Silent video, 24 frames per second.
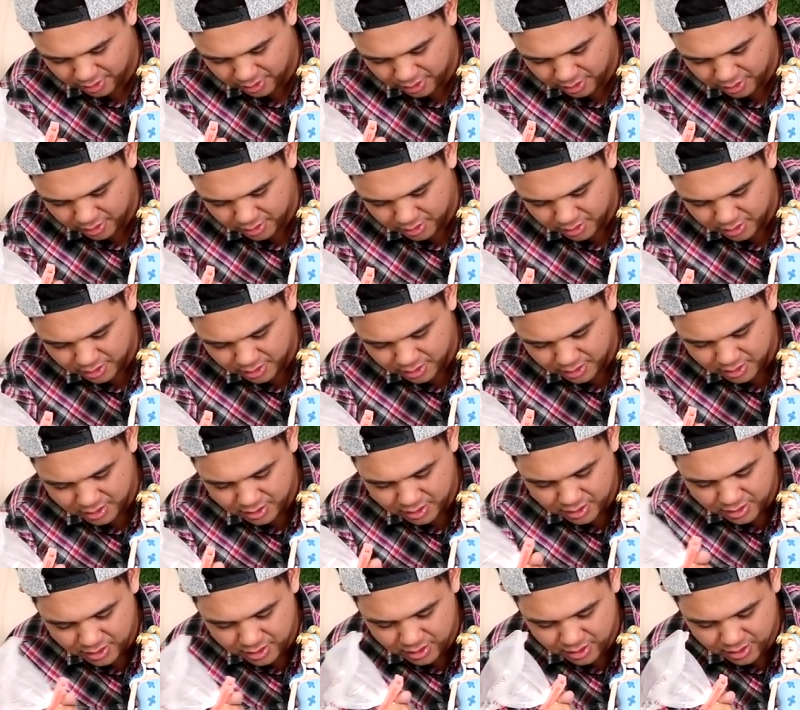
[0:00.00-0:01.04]

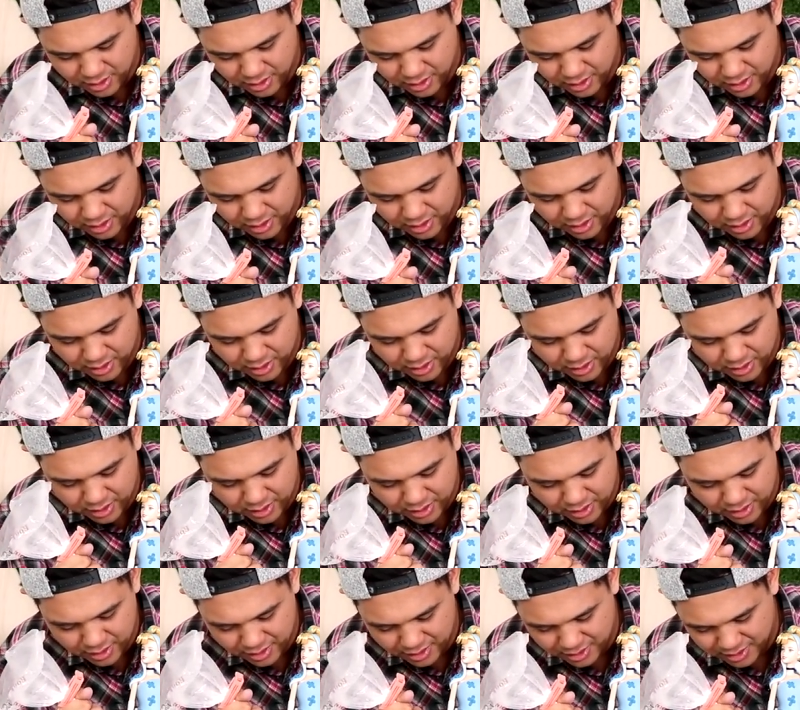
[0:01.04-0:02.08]

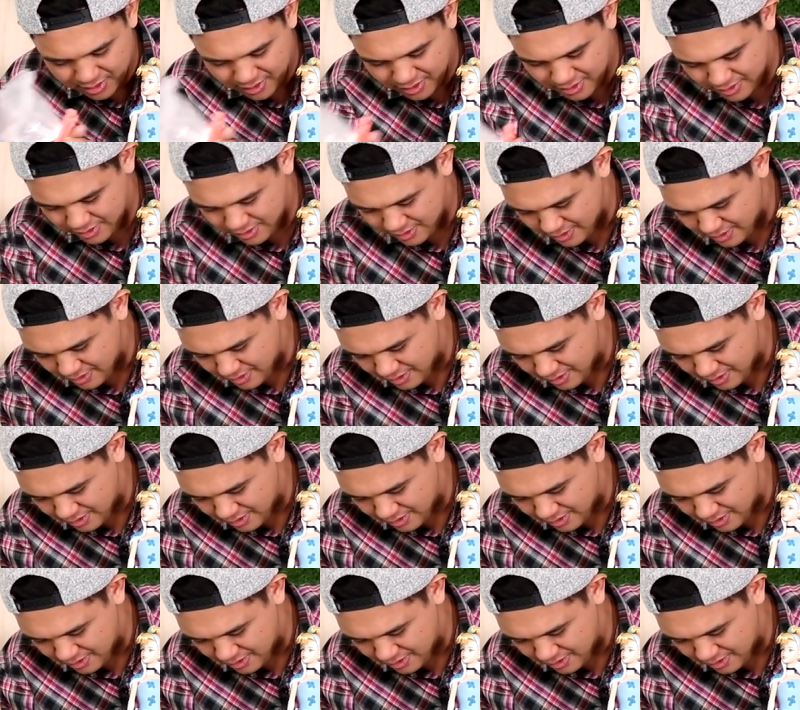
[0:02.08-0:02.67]
(no one is talking)